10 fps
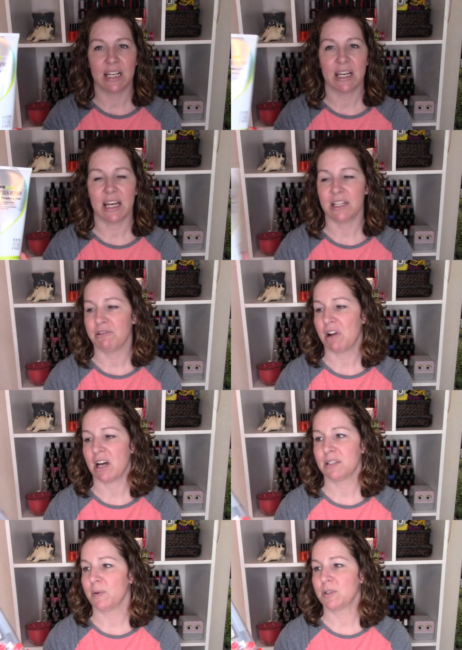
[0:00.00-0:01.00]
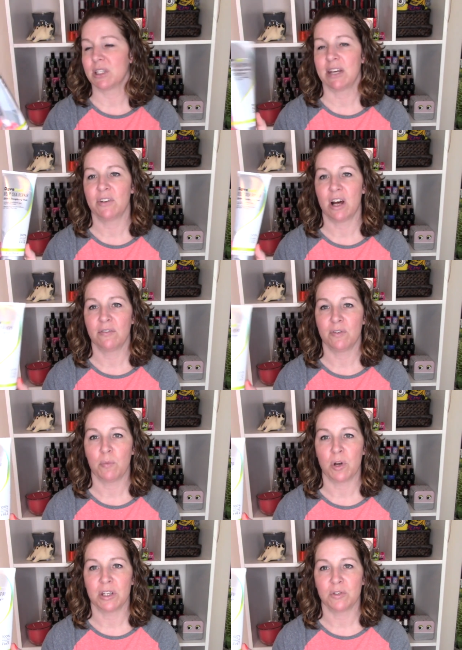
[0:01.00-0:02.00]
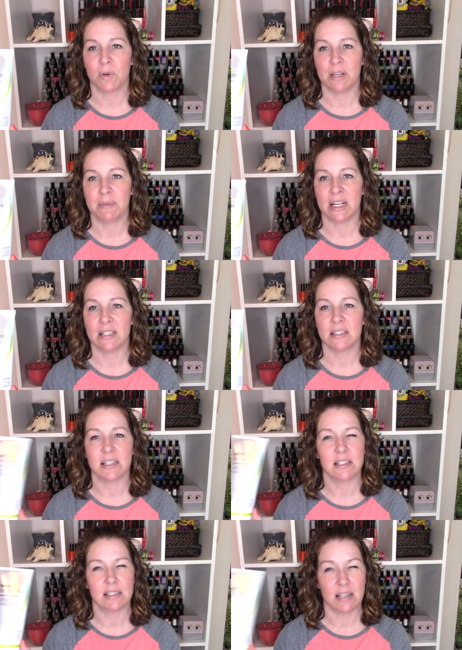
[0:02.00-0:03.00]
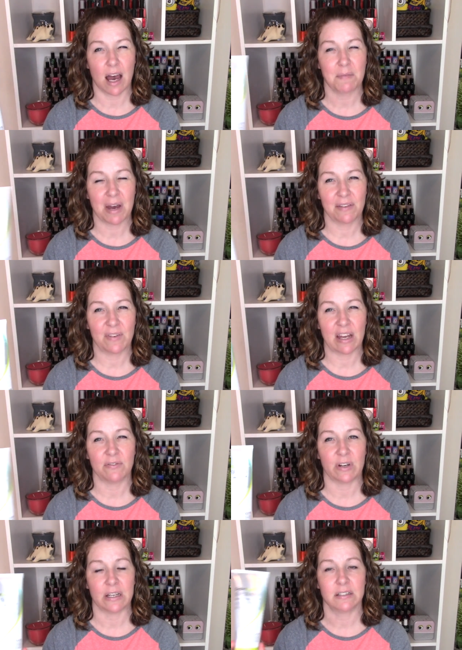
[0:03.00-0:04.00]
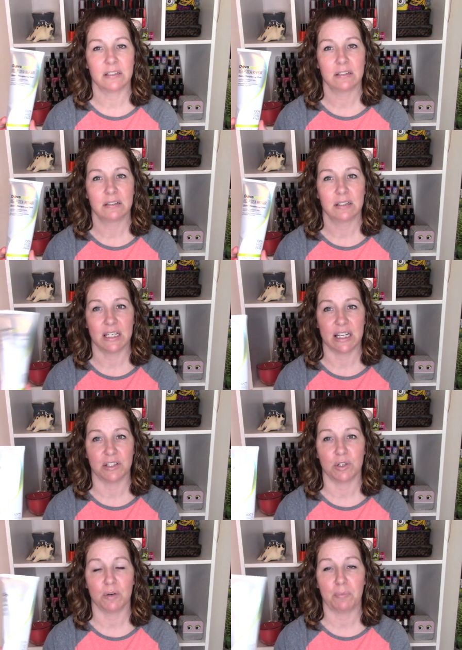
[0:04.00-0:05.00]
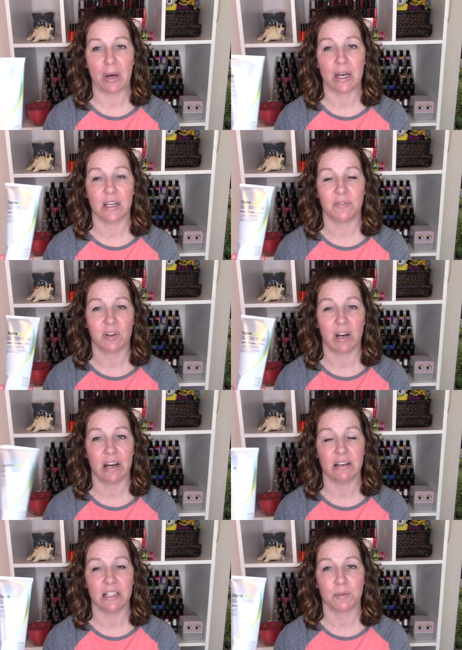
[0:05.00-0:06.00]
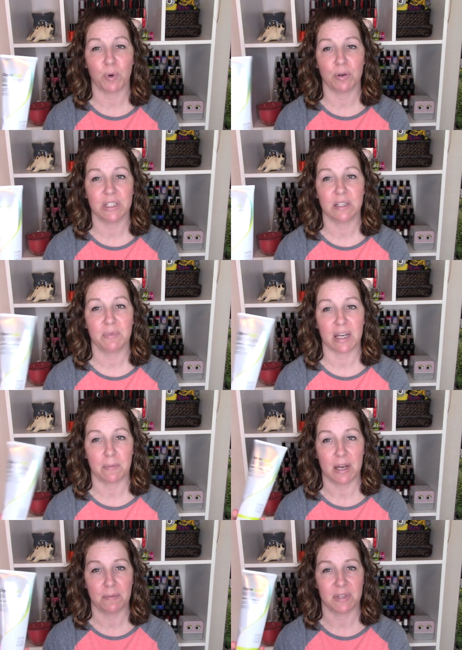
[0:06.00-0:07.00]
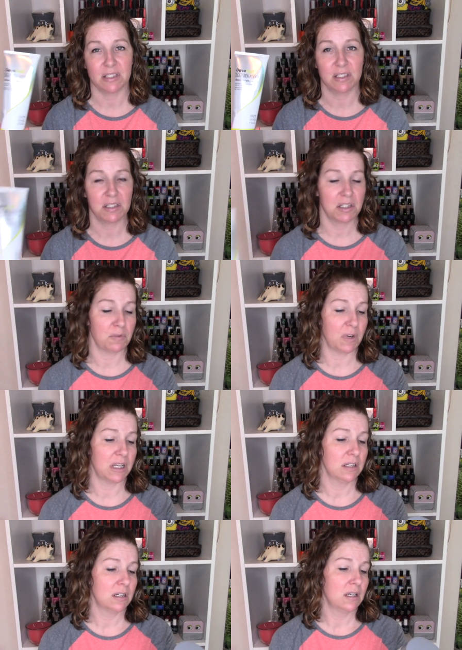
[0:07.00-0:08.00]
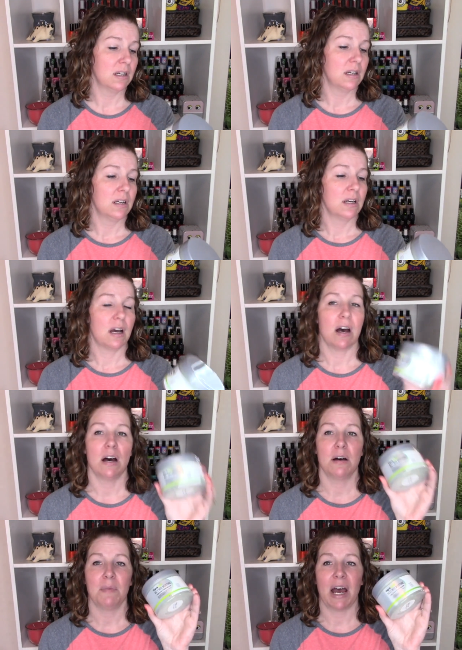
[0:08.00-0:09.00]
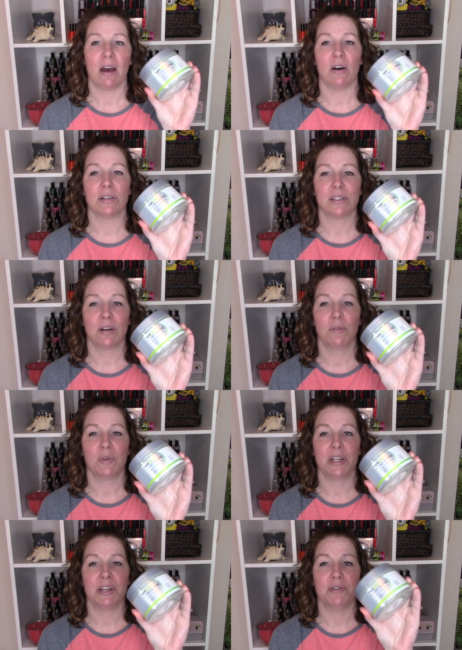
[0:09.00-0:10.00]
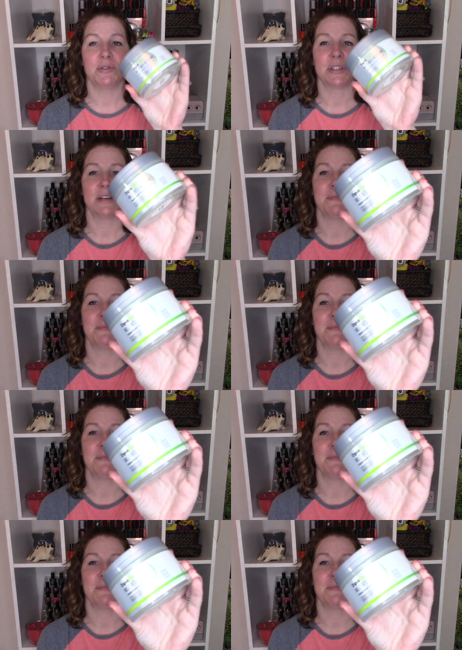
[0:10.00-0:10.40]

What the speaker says: in it, and you're not supposed to leave it on for more than 20 minutes. This is not my favorite conditioner, but if your hair needs a protein pick-me-up, this is a good one. I also will use the